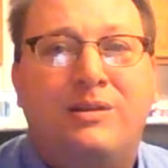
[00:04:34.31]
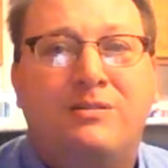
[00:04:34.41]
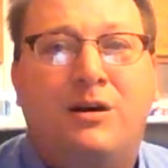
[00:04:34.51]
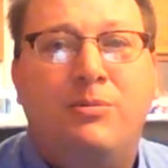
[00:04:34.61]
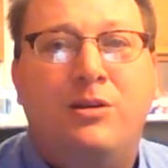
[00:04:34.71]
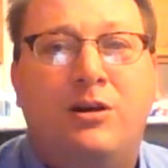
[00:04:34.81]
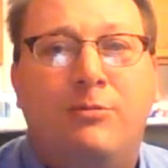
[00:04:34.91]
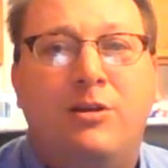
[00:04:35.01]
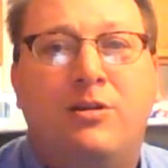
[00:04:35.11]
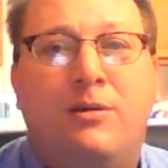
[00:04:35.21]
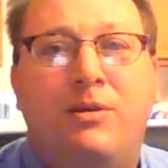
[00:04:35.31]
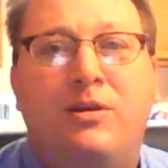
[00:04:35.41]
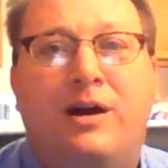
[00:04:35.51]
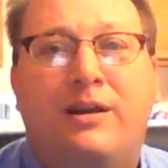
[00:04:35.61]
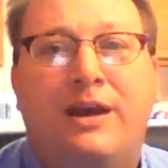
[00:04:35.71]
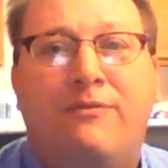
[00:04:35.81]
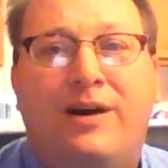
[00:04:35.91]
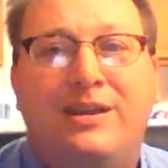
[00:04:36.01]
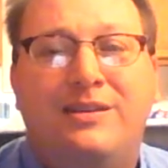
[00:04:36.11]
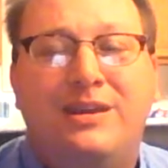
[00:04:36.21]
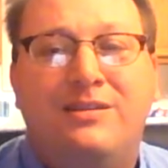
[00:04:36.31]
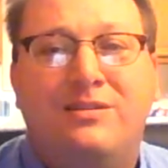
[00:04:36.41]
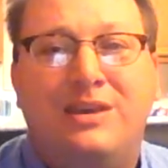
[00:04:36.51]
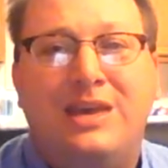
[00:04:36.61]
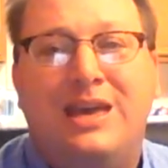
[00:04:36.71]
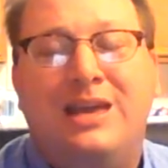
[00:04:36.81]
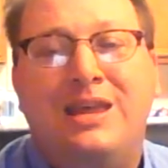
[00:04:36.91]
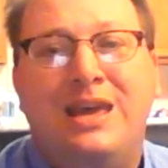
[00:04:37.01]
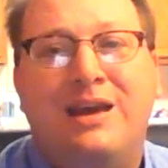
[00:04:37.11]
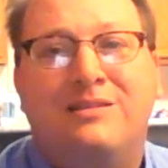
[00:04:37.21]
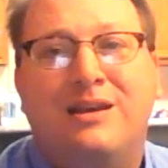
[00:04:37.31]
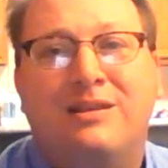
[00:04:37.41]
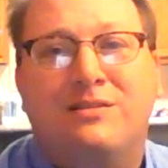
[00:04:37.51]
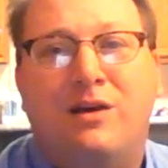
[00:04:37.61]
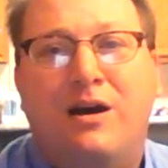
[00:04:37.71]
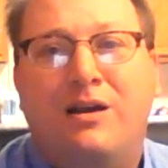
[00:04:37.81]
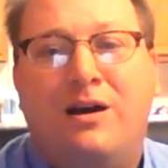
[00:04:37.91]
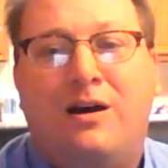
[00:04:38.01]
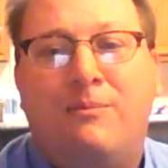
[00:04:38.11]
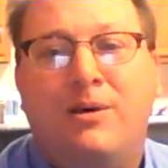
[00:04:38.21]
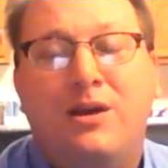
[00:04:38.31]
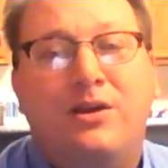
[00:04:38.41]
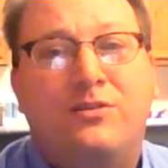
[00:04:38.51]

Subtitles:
It's www.fitzness.com.